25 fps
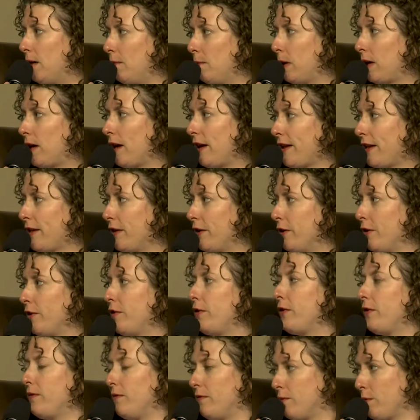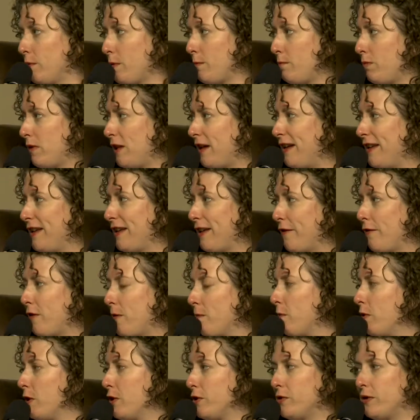because their plans of
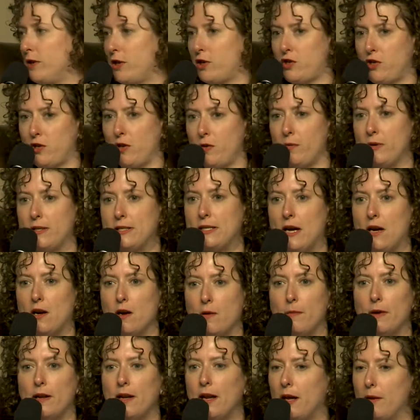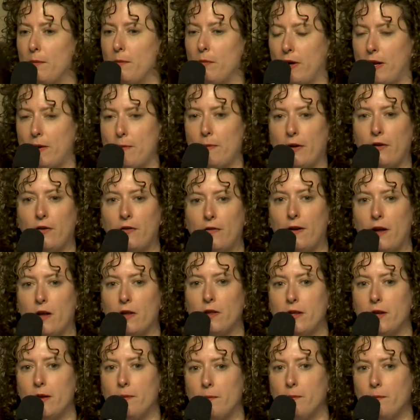a more traditional retirement had pretty much
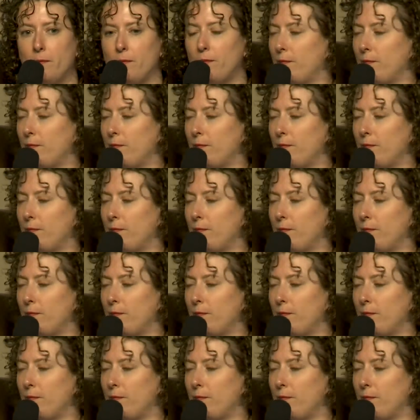failed them.